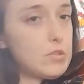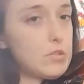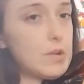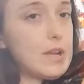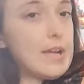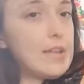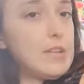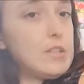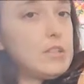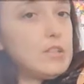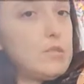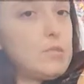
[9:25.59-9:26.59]
So what I like
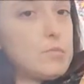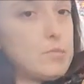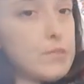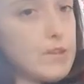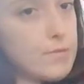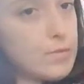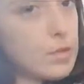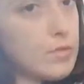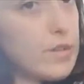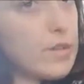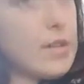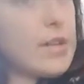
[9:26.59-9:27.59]
to do is put that first
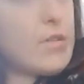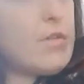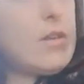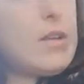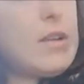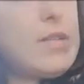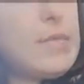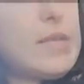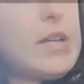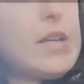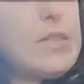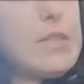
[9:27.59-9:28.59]
finger down
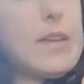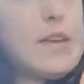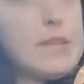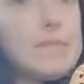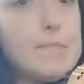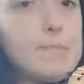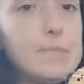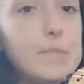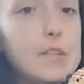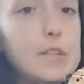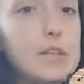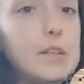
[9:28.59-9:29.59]
and then
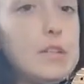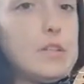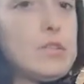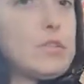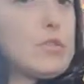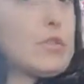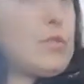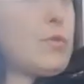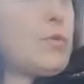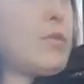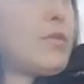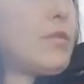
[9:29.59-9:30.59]

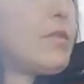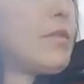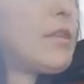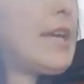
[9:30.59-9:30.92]
scoot the